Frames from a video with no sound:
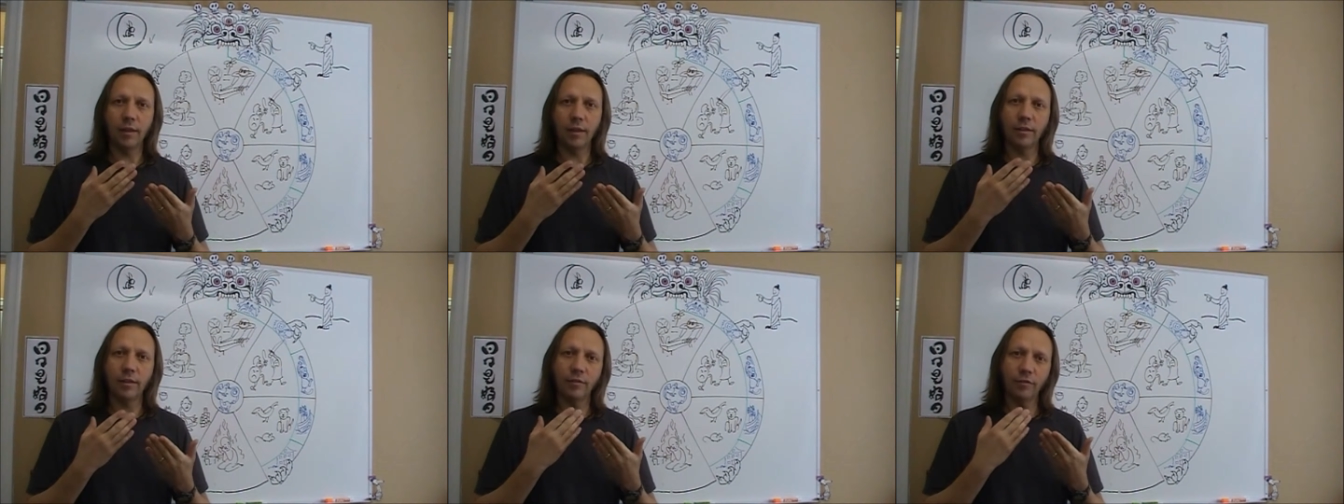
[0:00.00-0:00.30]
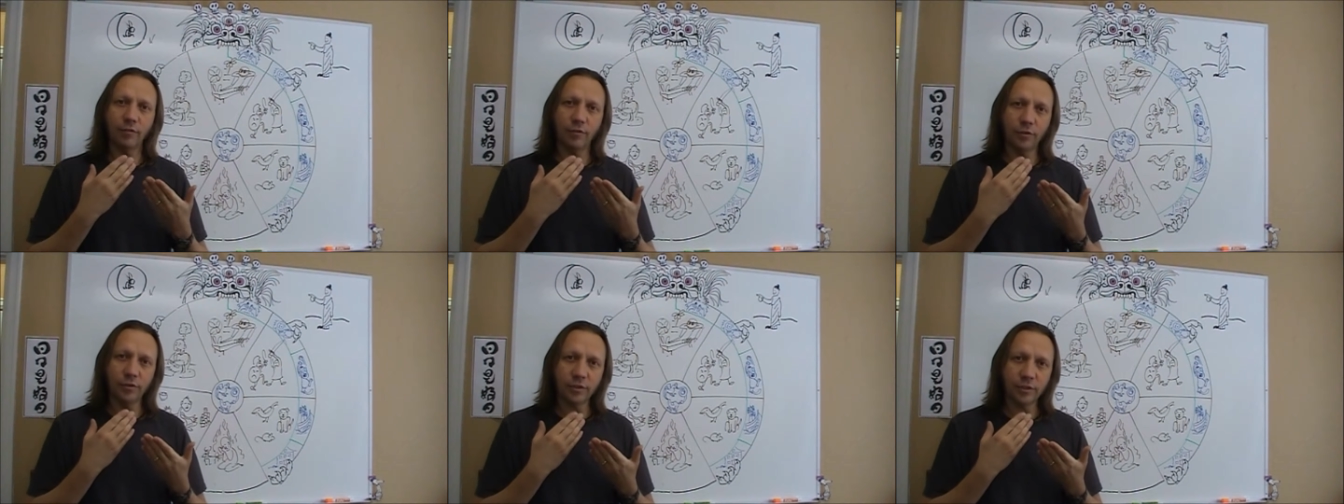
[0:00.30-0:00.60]
the
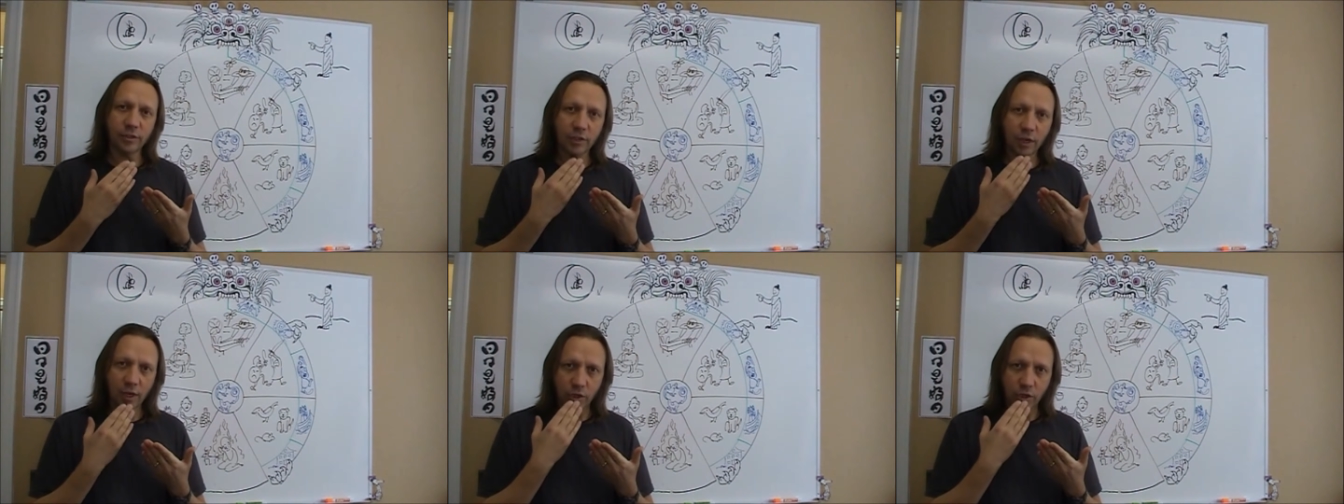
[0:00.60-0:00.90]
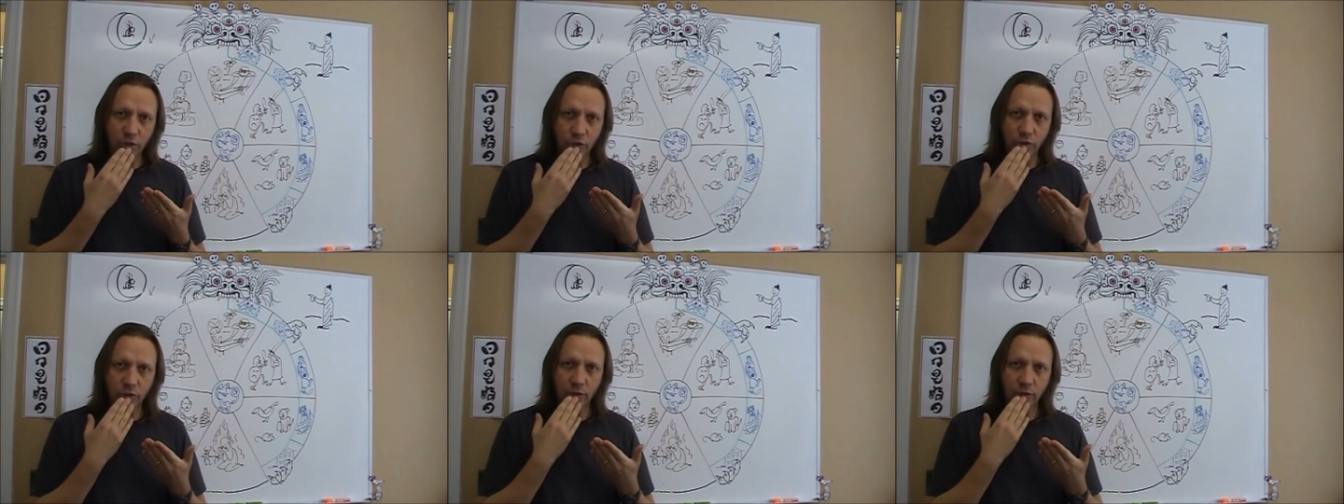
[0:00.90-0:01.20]
first
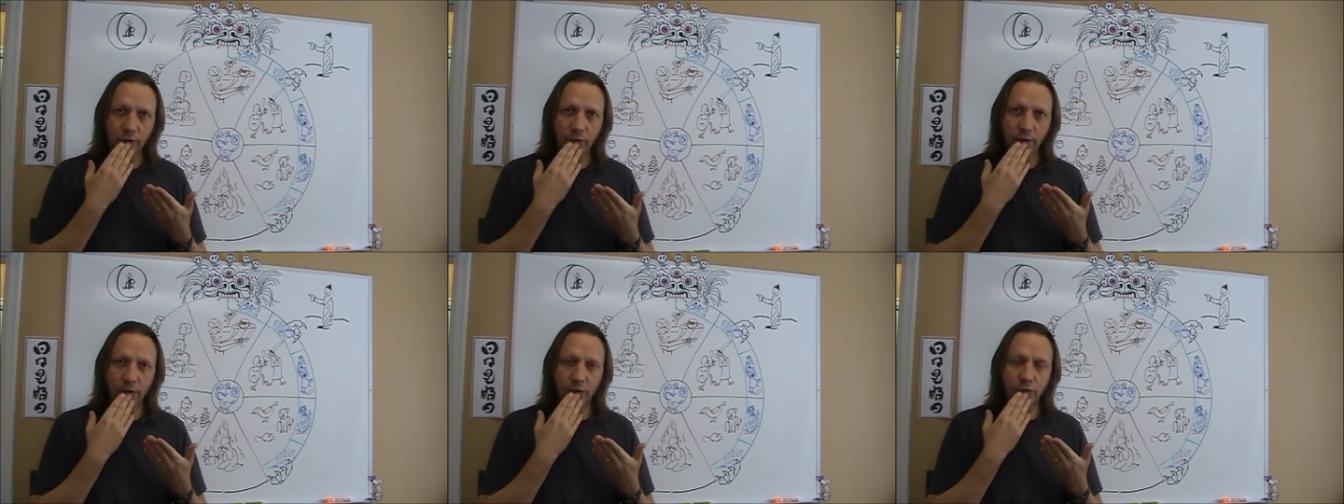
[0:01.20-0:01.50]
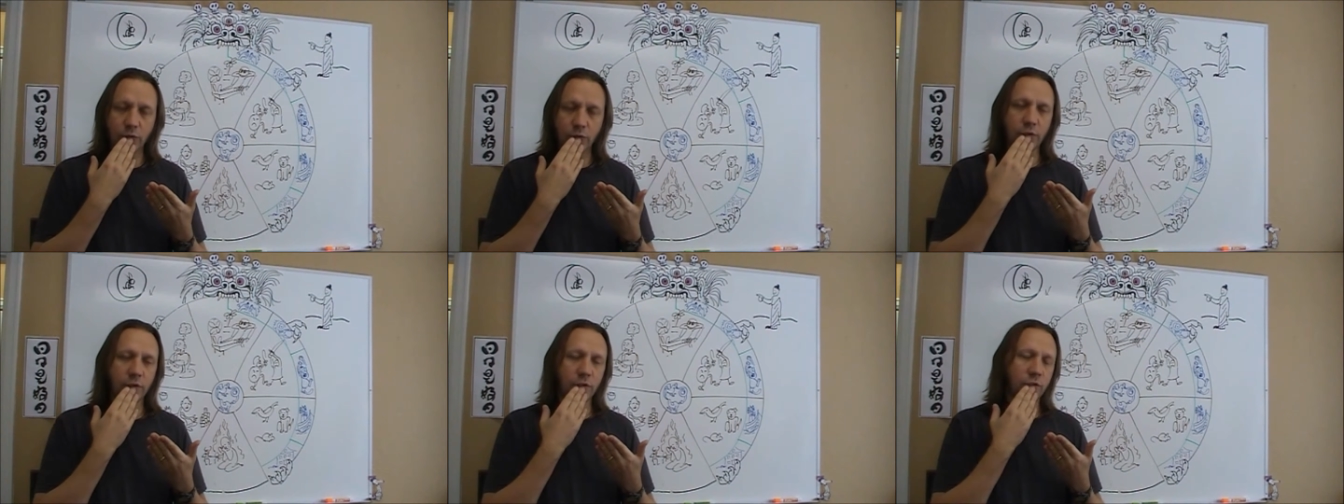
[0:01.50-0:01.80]
touch as
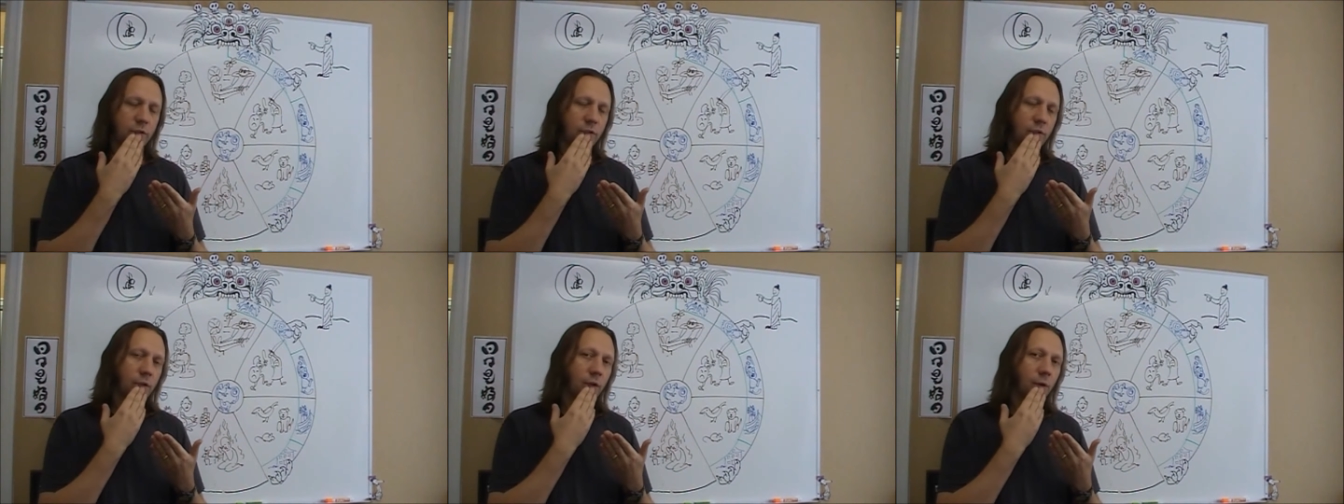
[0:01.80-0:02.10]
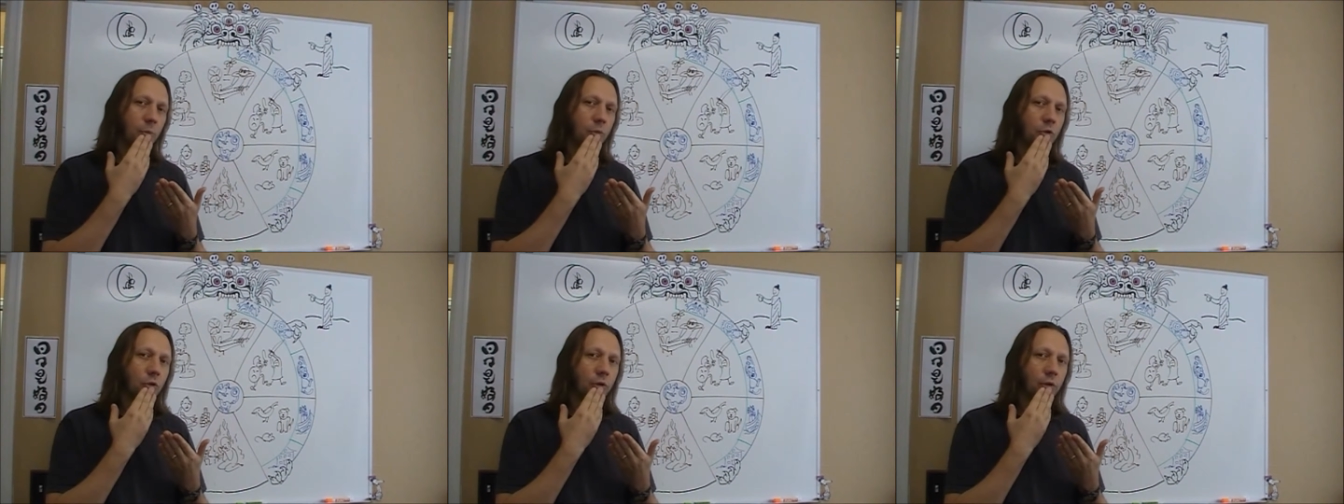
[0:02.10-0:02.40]
you touch the
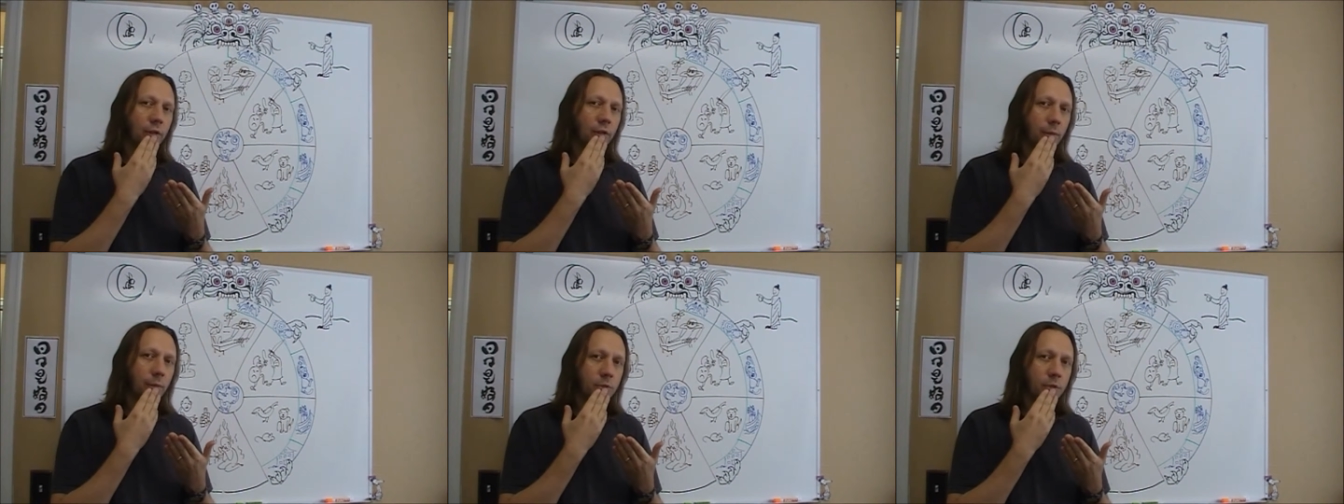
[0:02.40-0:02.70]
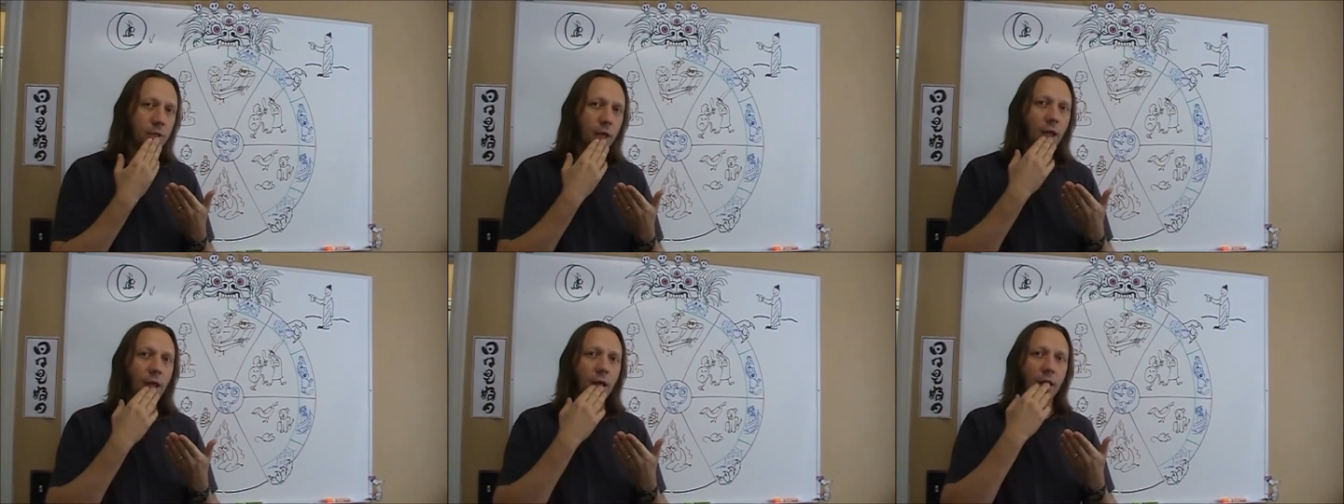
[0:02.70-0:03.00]
cup to your
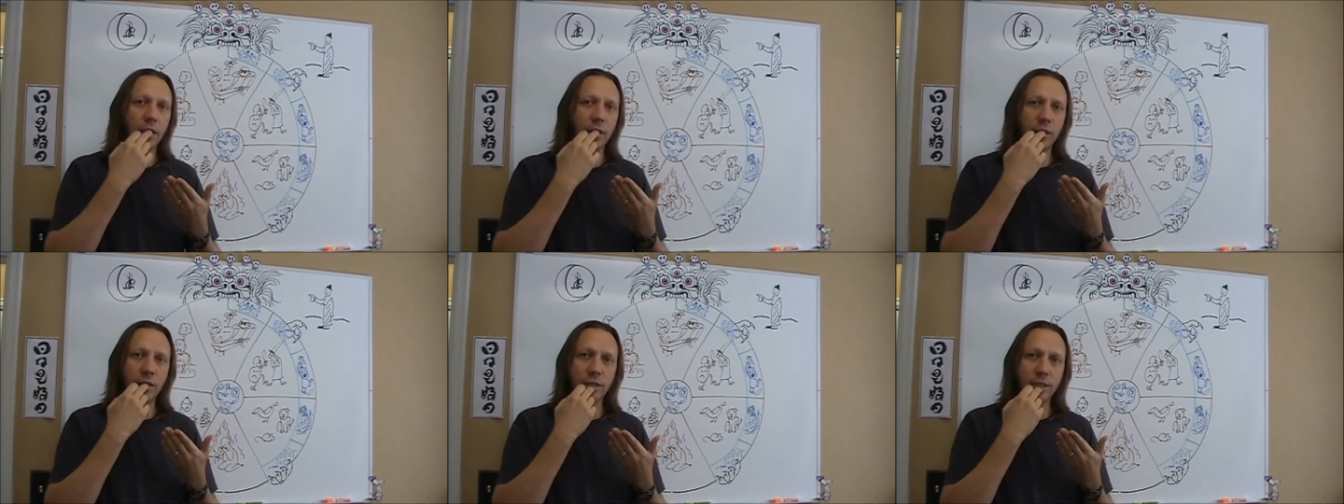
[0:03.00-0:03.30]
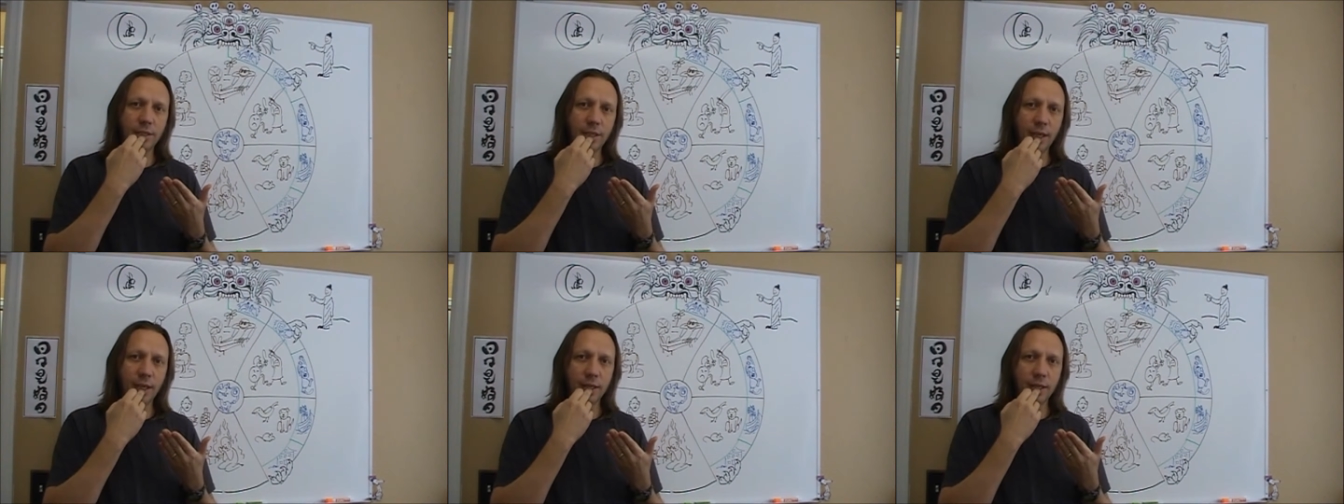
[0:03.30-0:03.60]
lips, then the
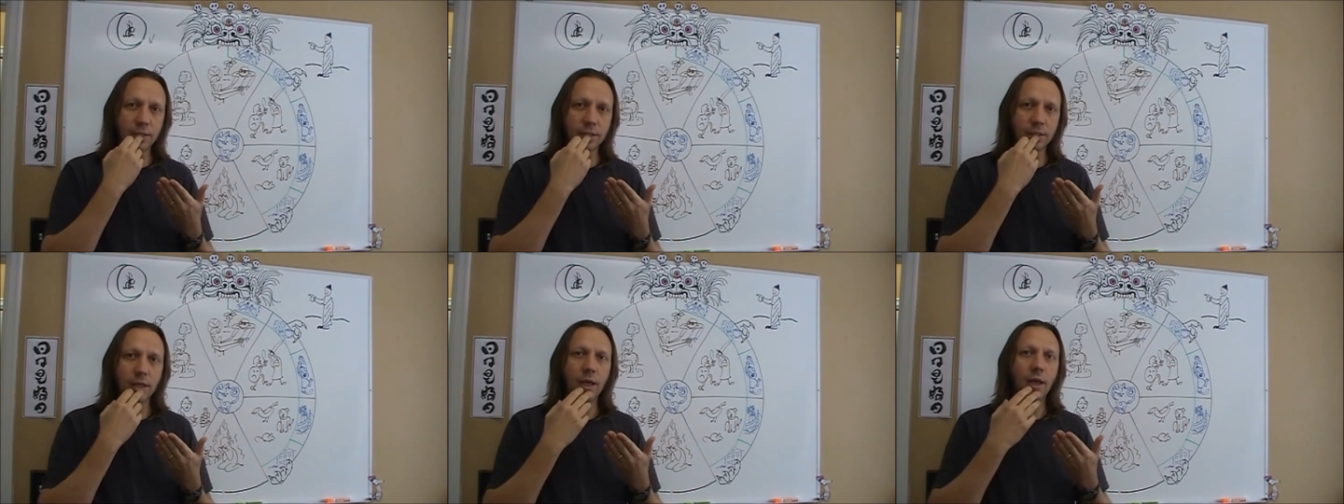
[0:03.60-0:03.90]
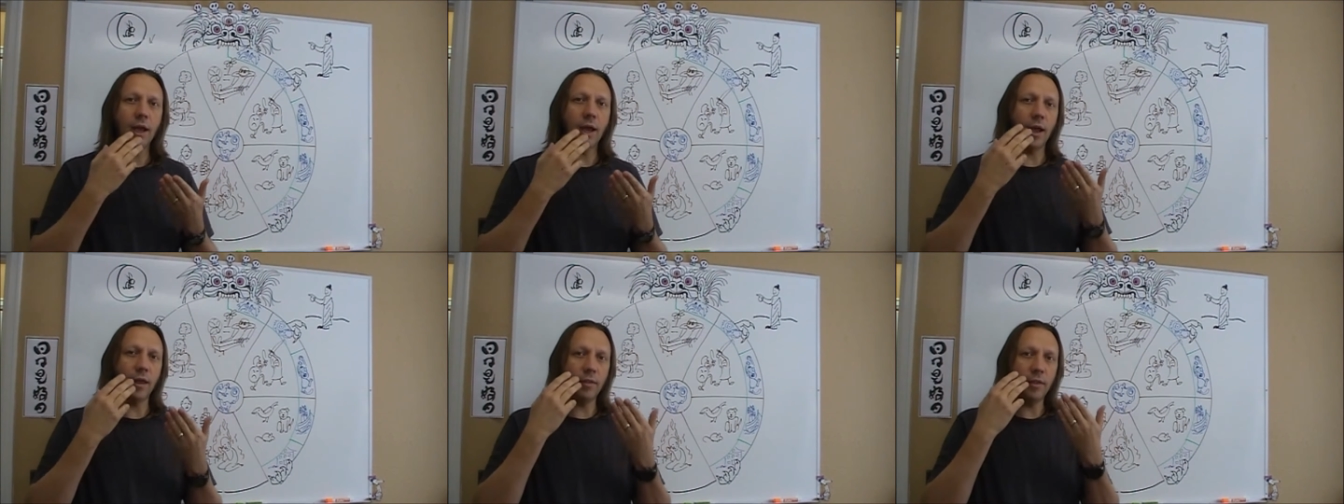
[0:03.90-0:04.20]
taste,
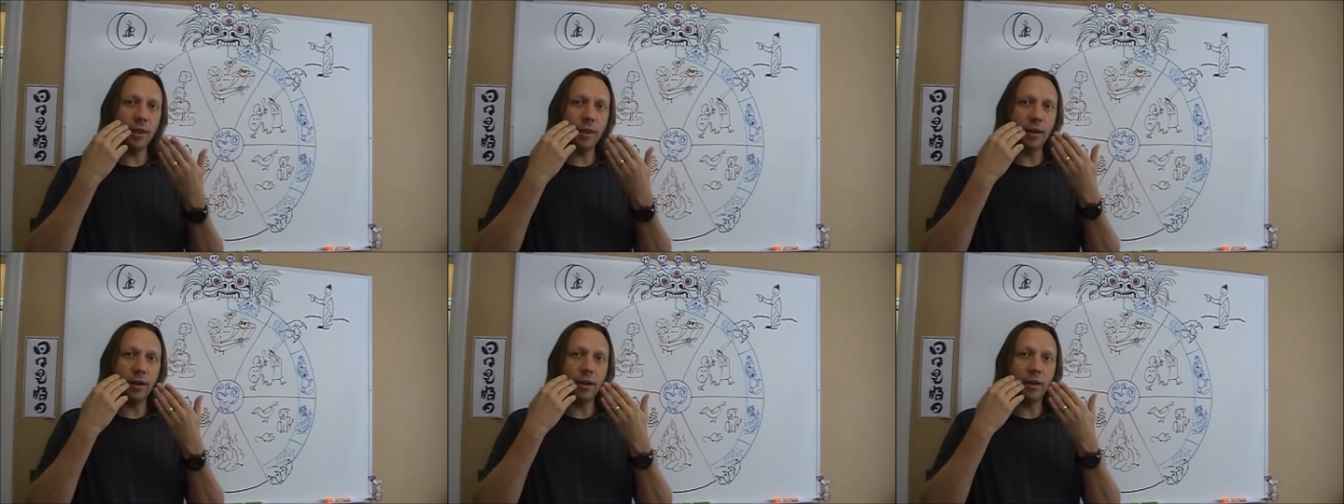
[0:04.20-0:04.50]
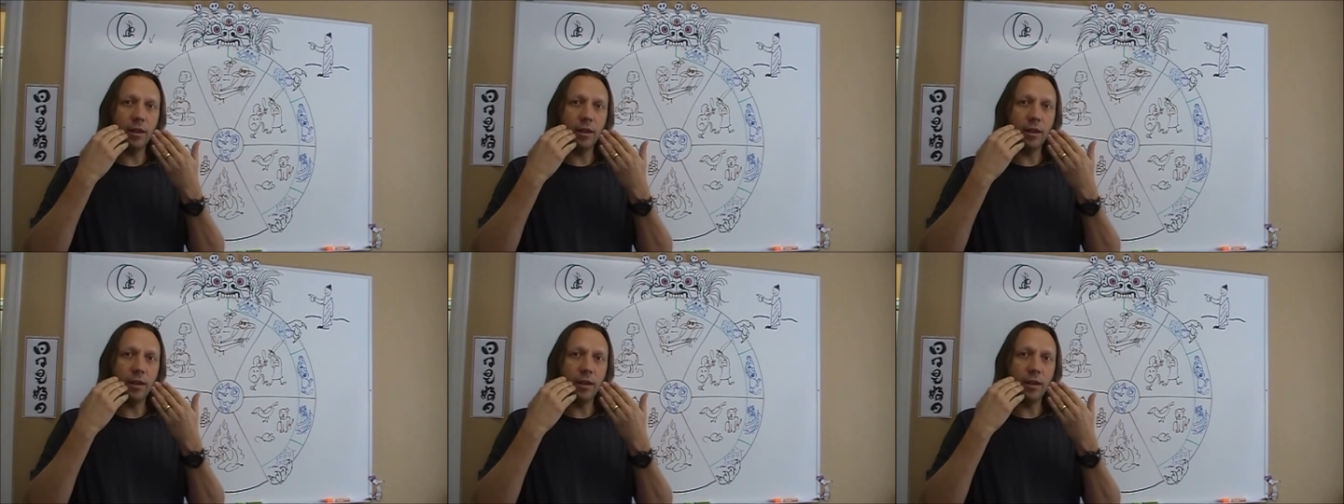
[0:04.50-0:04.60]
and then